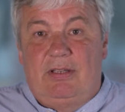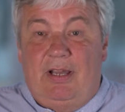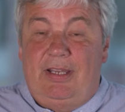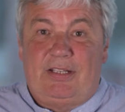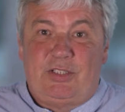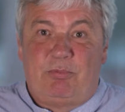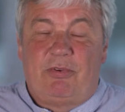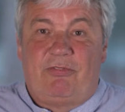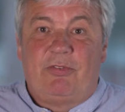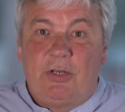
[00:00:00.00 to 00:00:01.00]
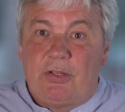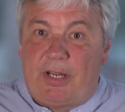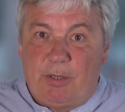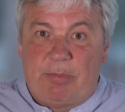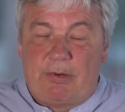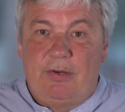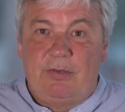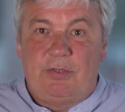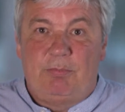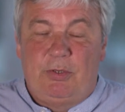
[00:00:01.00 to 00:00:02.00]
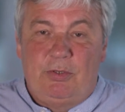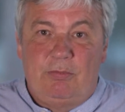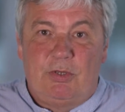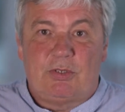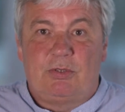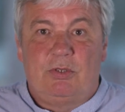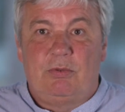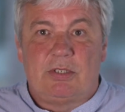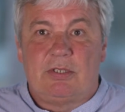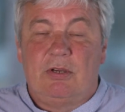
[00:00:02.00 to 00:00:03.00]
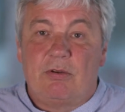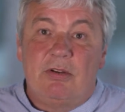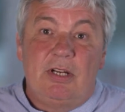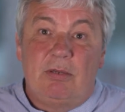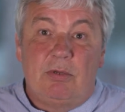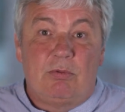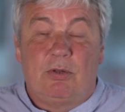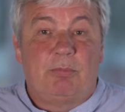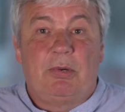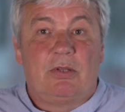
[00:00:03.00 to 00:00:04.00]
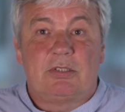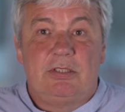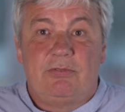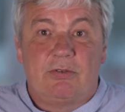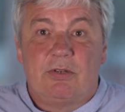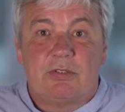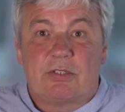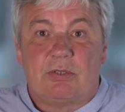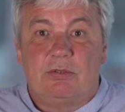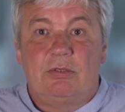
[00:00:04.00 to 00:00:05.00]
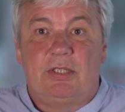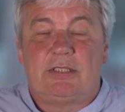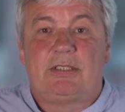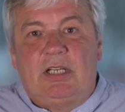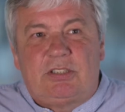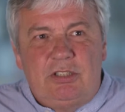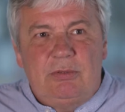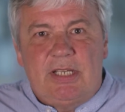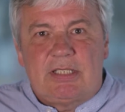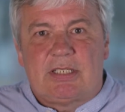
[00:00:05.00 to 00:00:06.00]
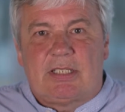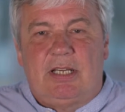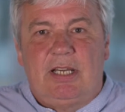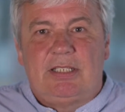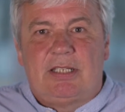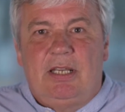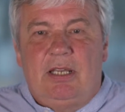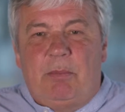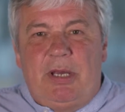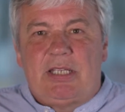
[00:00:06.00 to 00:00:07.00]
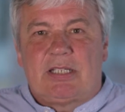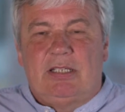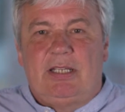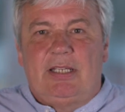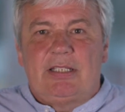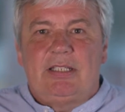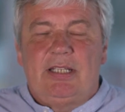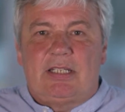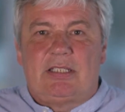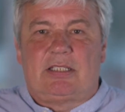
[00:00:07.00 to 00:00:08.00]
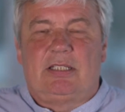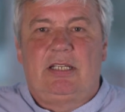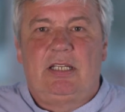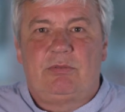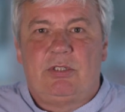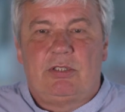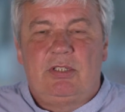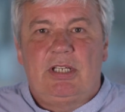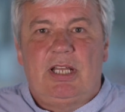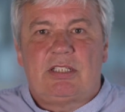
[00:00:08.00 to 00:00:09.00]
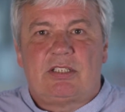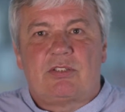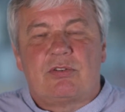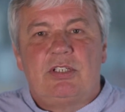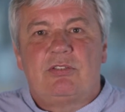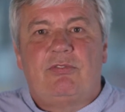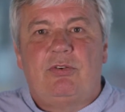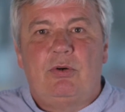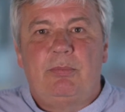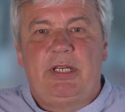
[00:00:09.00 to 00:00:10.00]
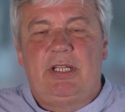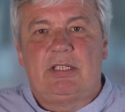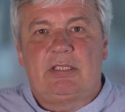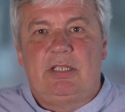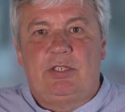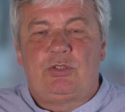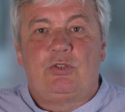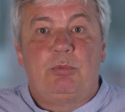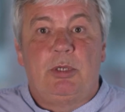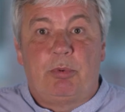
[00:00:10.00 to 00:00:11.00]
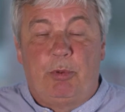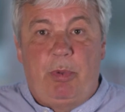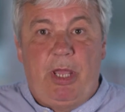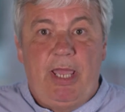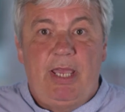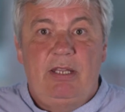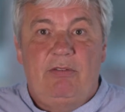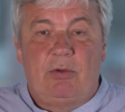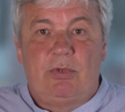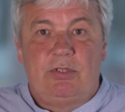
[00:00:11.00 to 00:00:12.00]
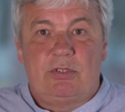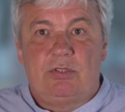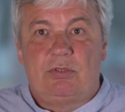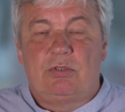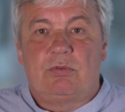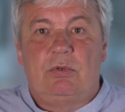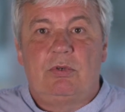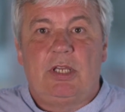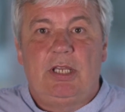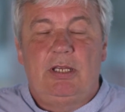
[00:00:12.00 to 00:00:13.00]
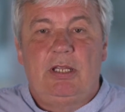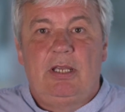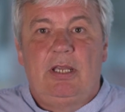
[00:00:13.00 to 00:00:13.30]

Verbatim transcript: I actually prefer that approach, but you must always go really with what the policy of your own school is. A to-do exercise basically is an exercise which only lasts three to four minutes. It should be prepared for when the students walk in,